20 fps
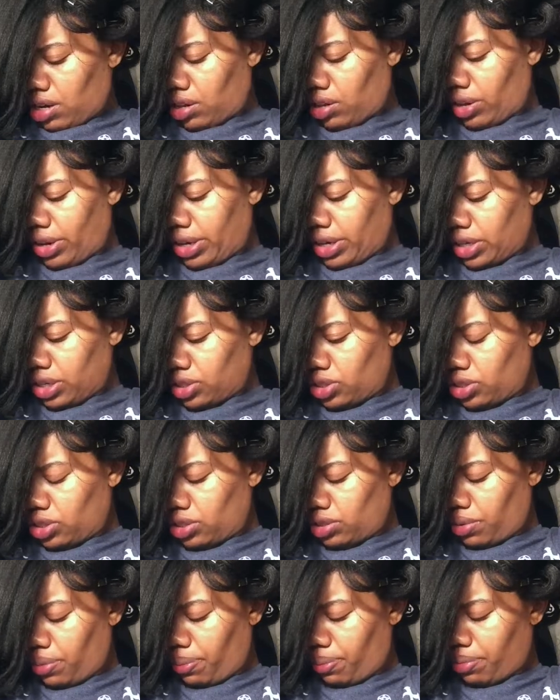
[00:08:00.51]
a large.
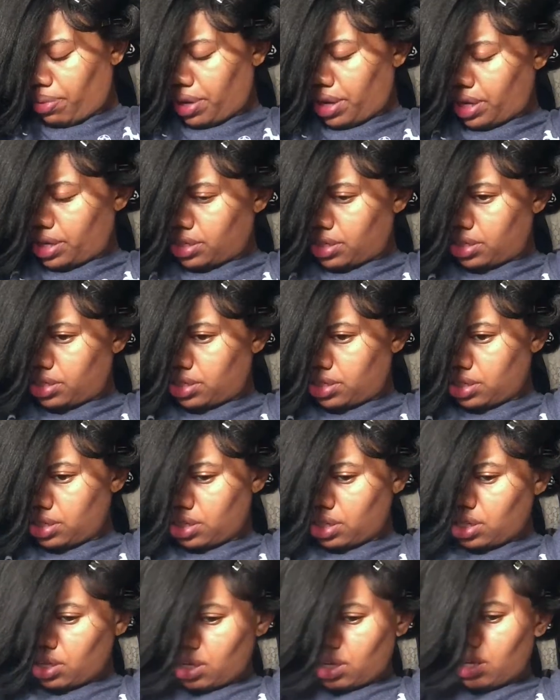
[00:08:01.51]
But
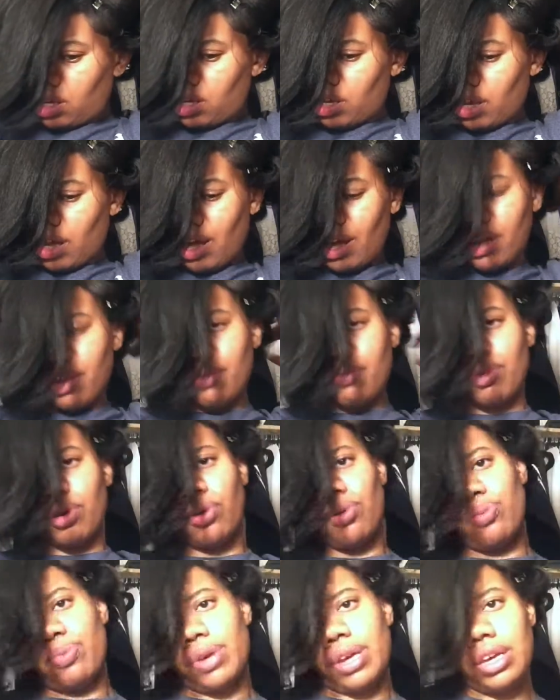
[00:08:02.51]
I am
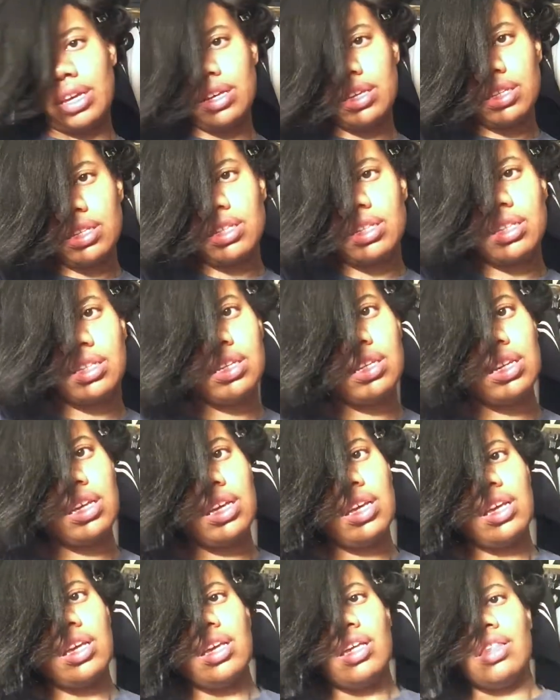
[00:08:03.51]
hoping
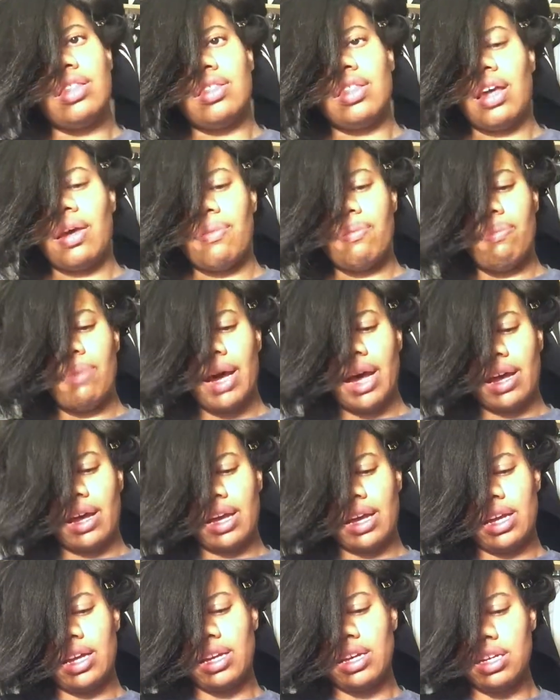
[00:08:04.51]
that
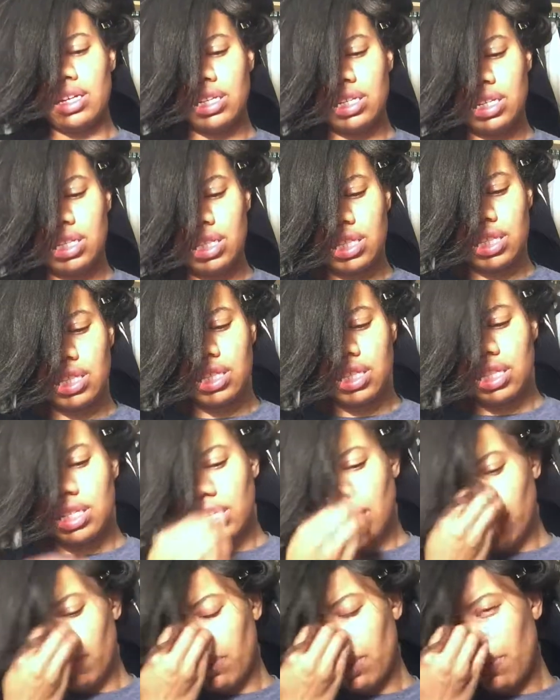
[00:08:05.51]
by the
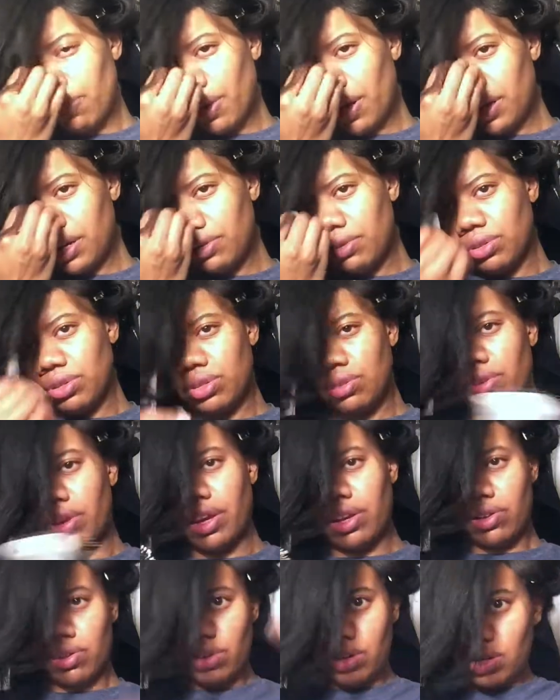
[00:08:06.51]
time the party rolls
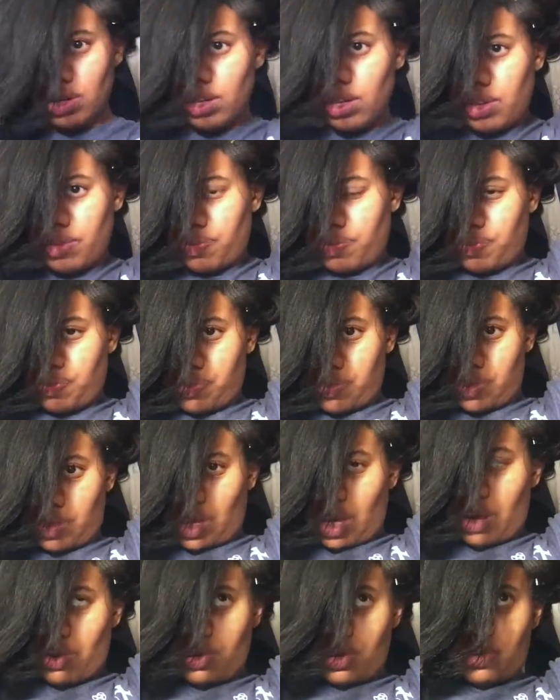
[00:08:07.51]
around,
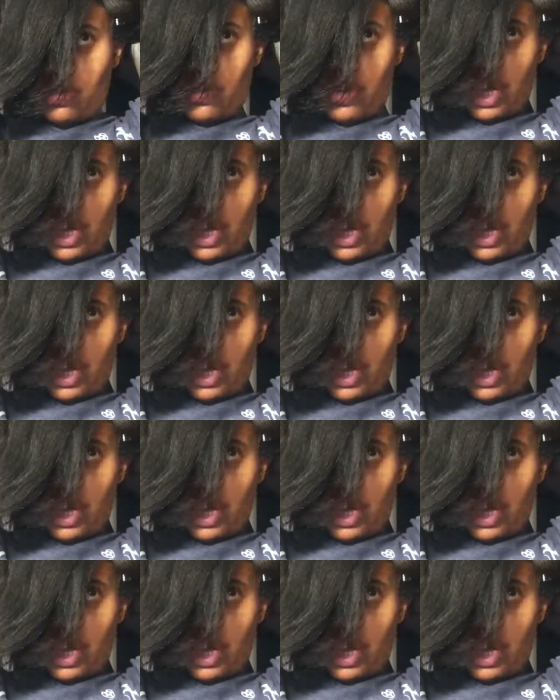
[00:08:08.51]
I would have